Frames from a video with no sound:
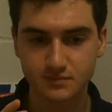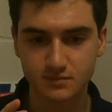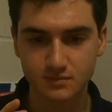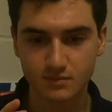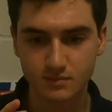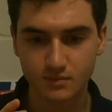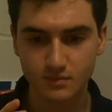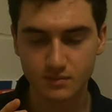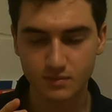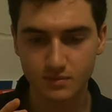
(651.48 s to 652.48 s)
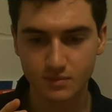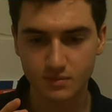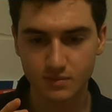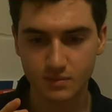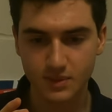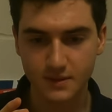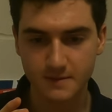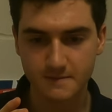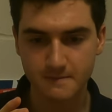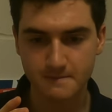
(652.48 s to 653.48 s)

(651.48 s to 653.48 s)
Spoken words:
No one is speaking in this clip.